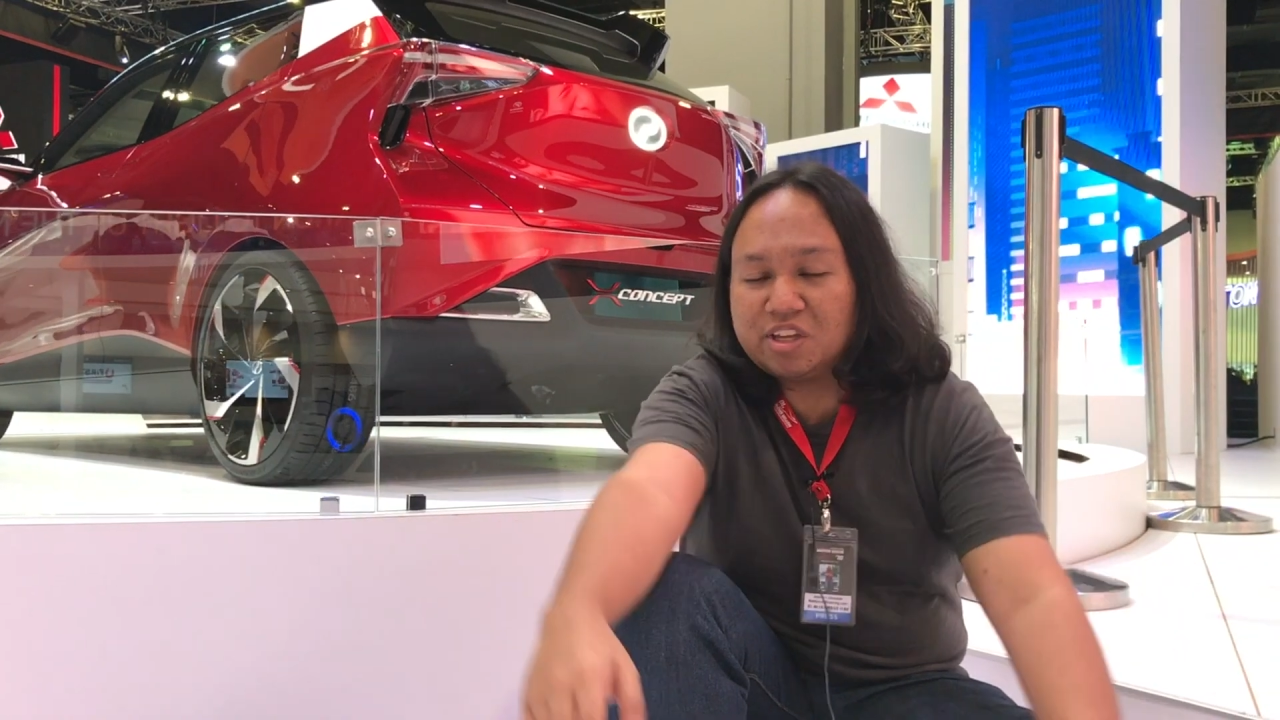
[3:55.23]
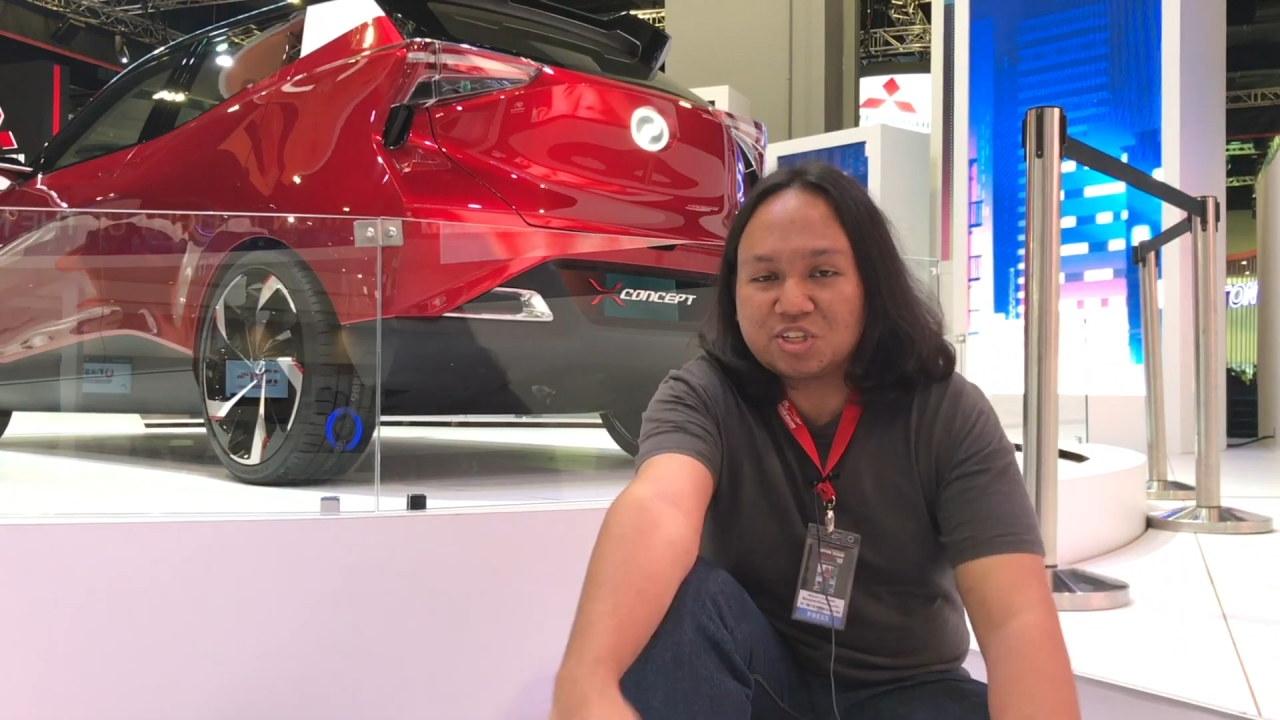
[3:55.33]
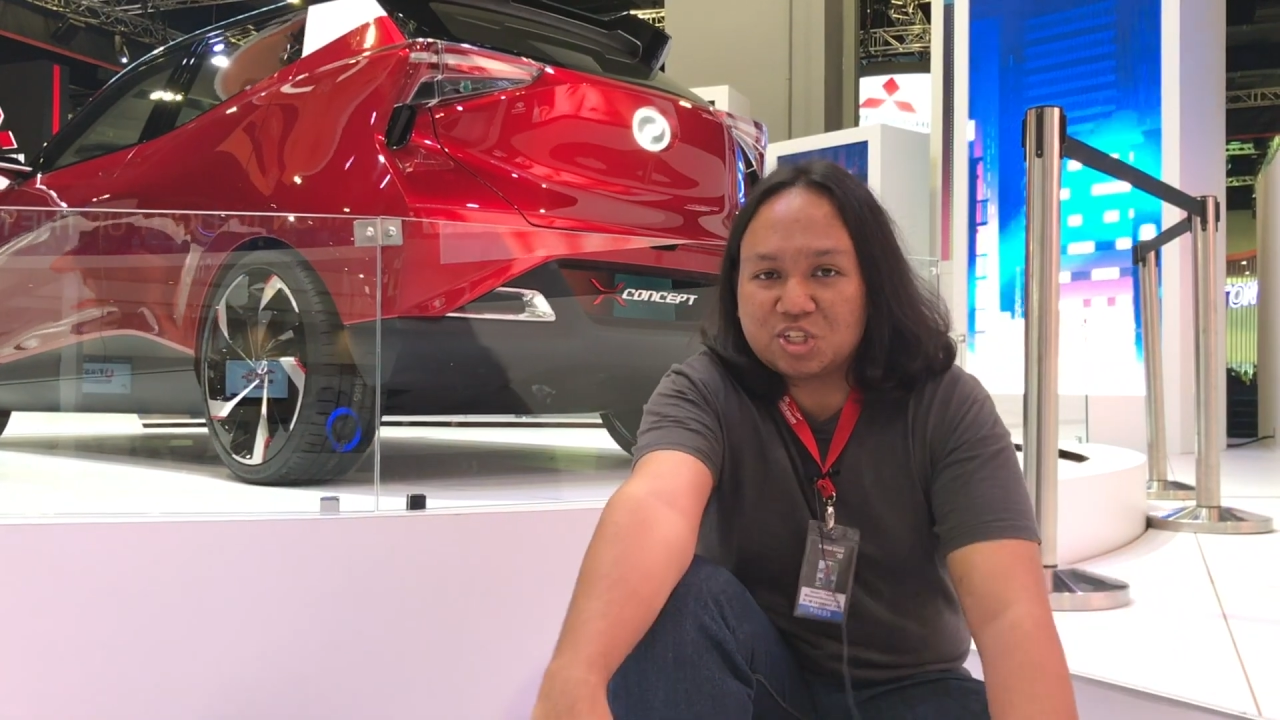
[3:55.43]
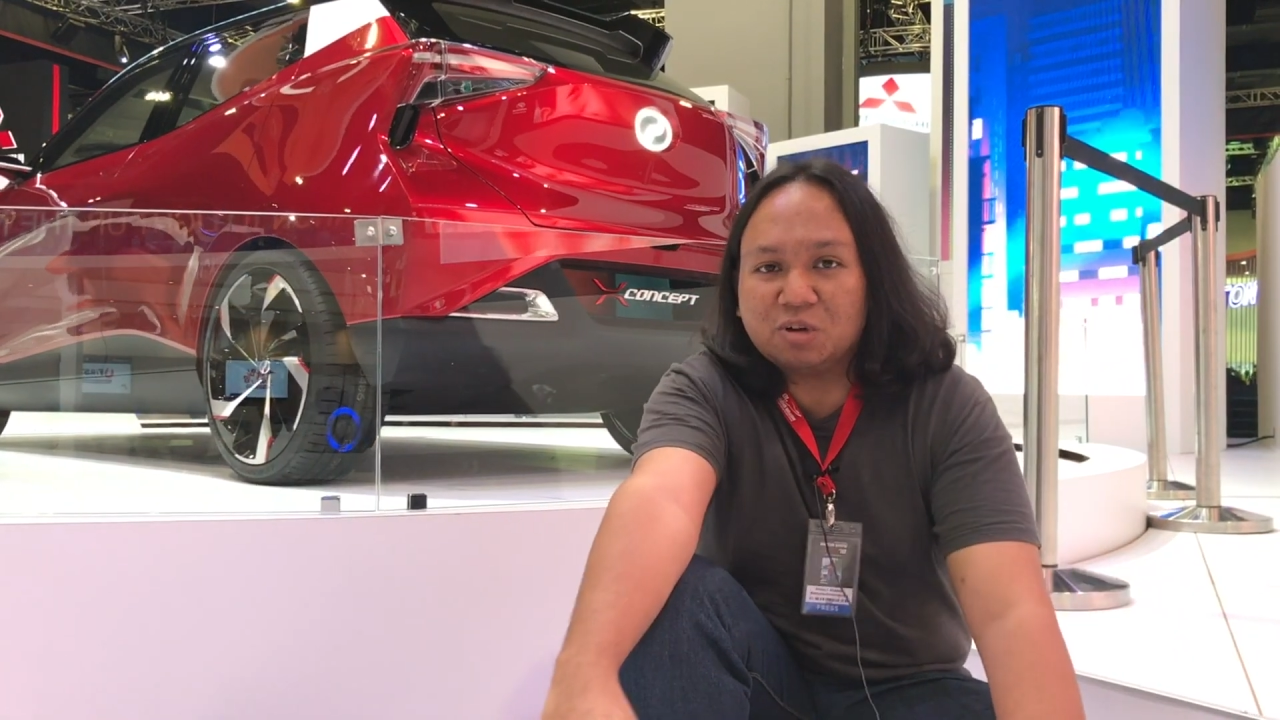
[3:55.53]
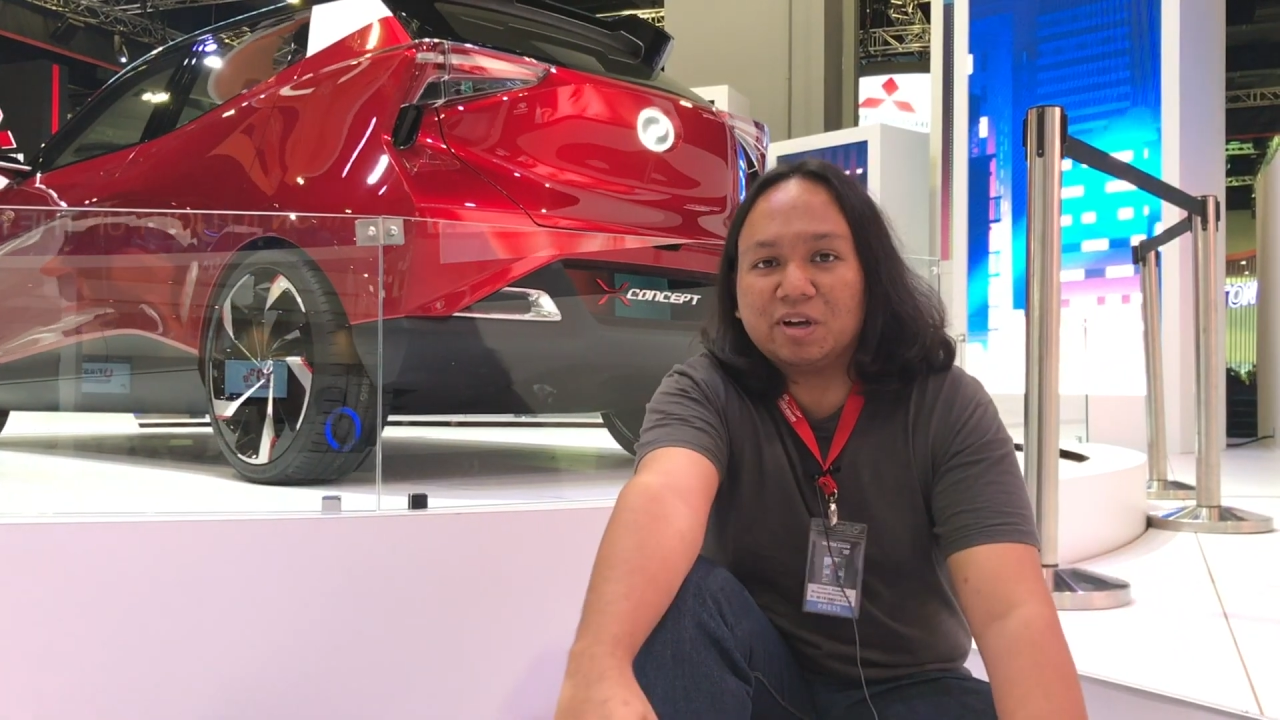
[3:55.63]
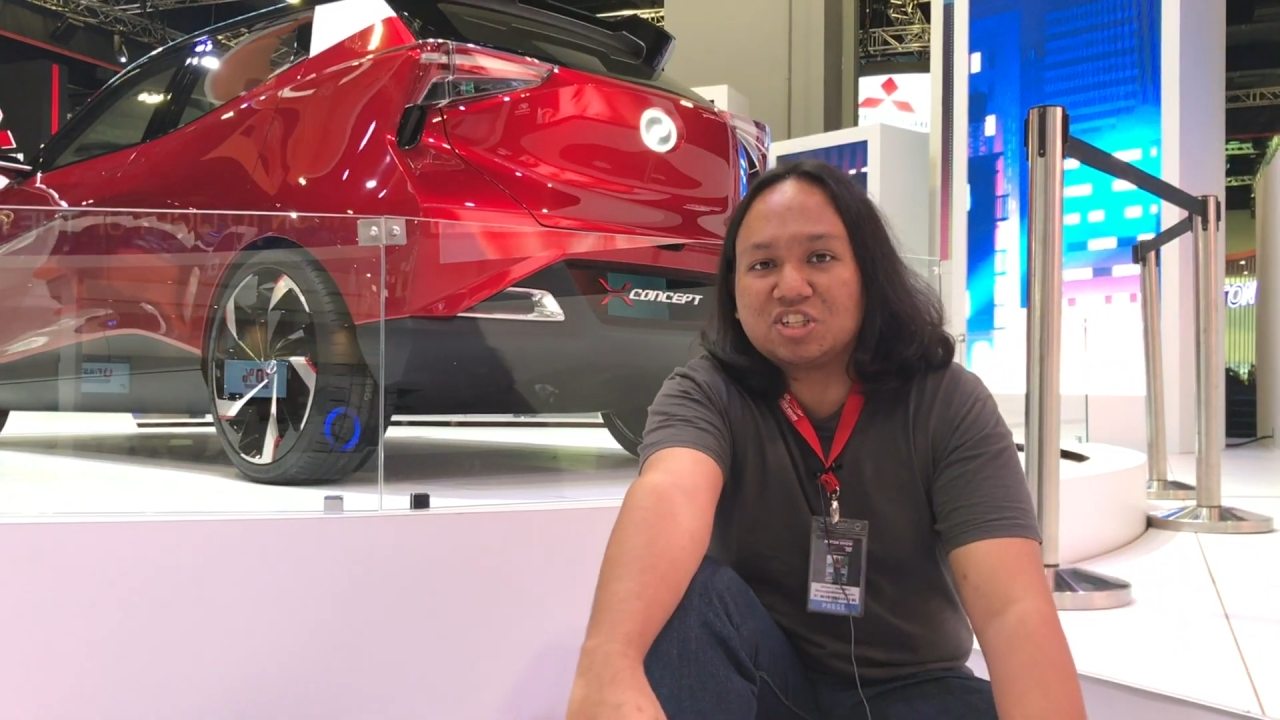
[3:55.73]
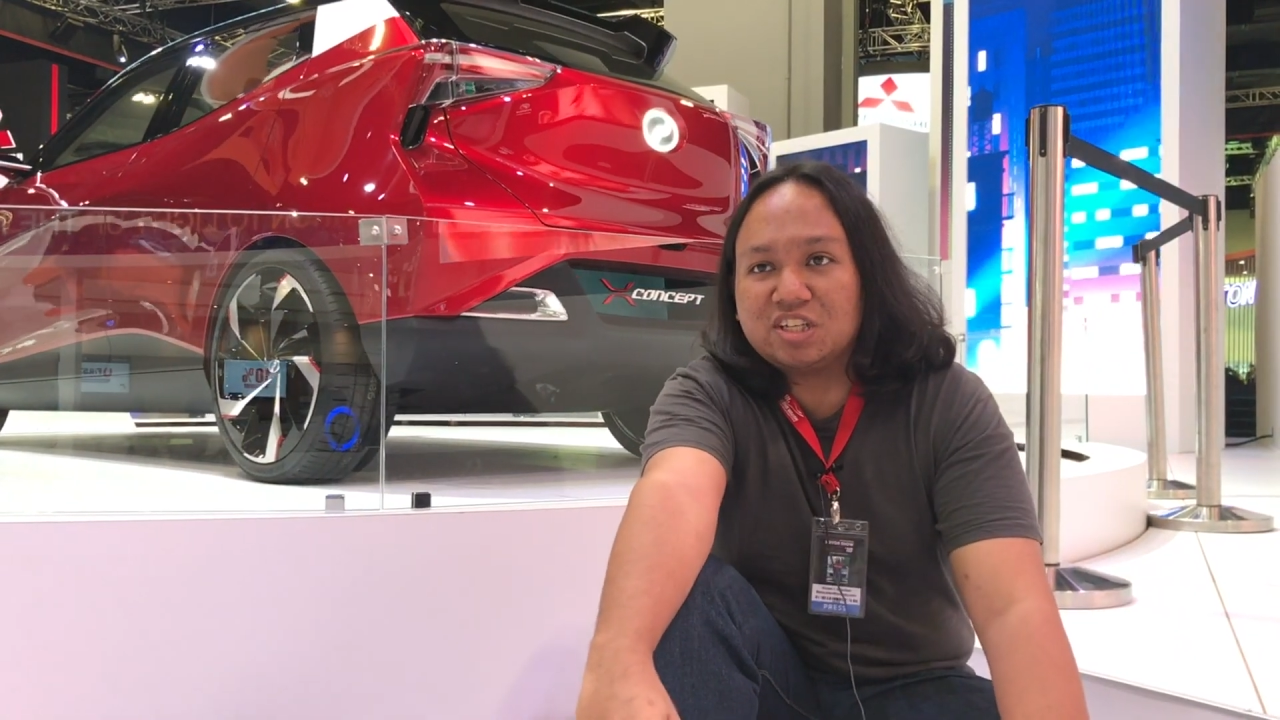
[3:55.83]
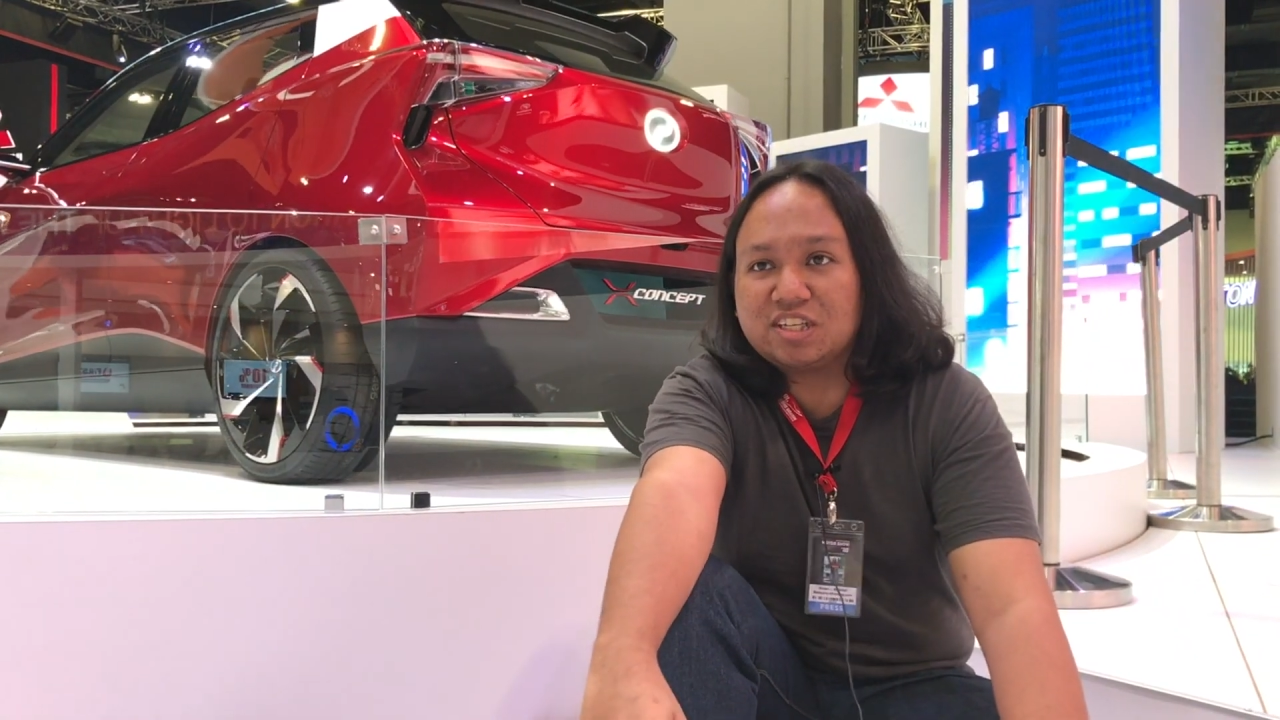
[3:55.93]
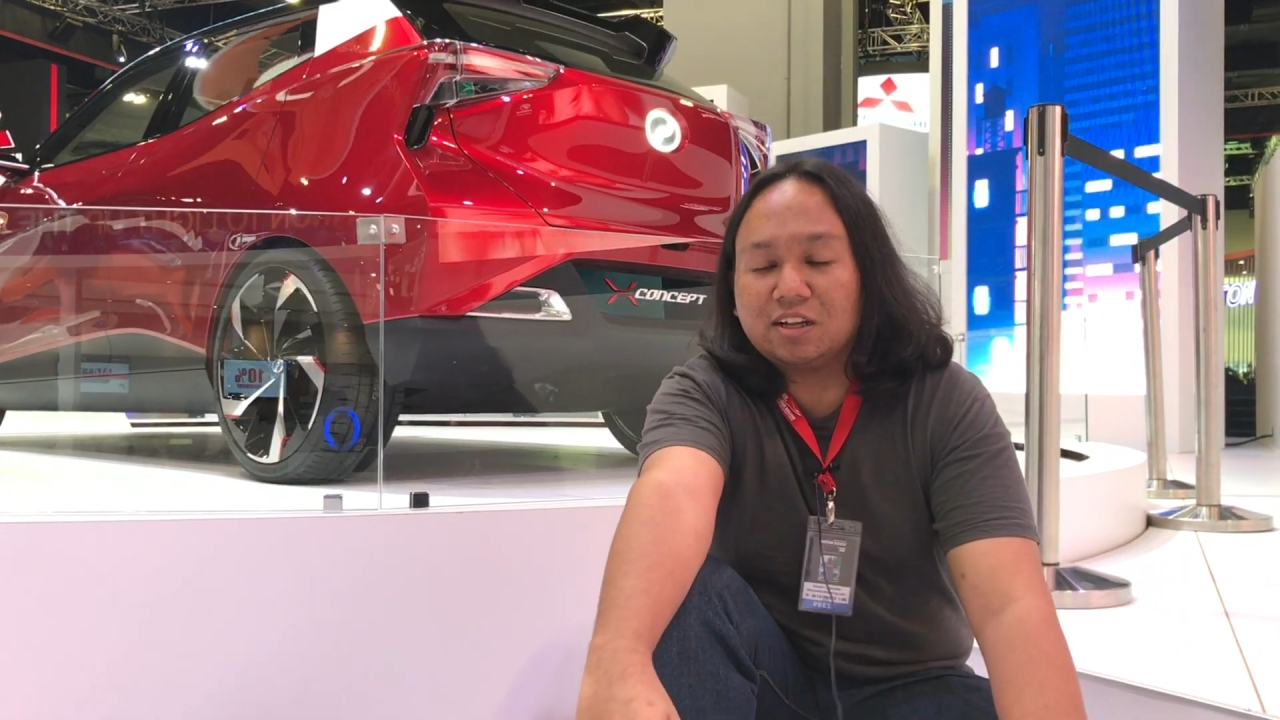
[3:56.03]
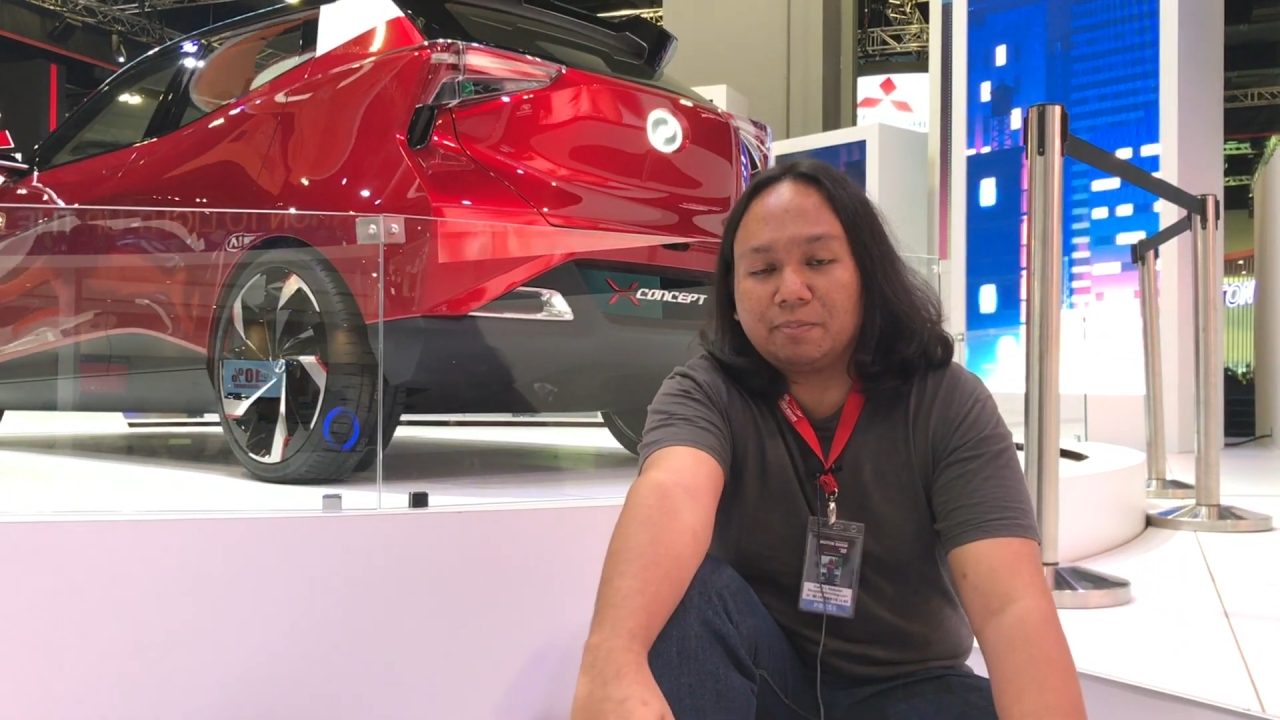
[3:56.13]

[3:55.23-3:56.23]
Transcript: into so much detail